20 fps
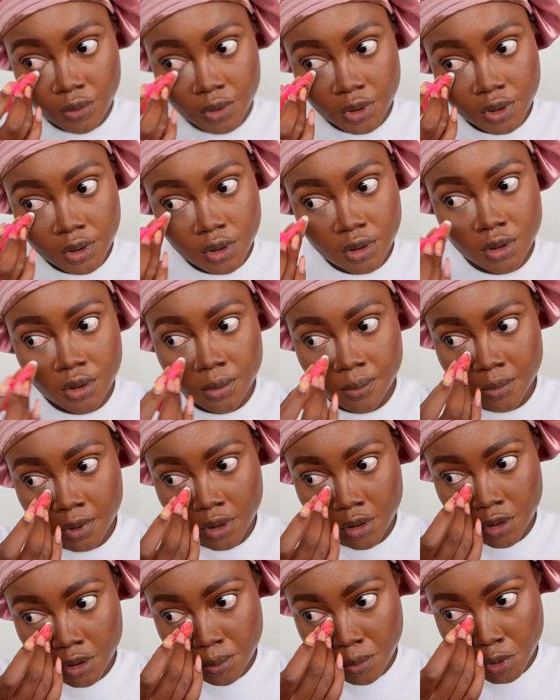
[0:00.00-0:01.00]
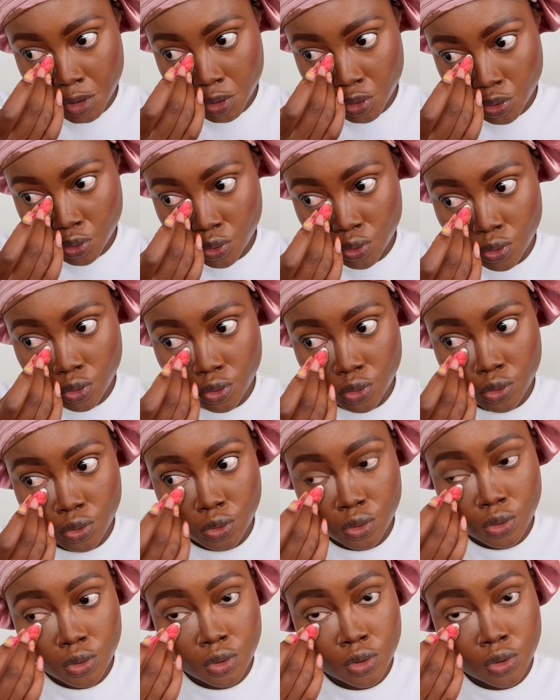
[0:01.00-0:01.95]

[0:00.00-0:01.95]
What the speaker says: it, but I was meant to,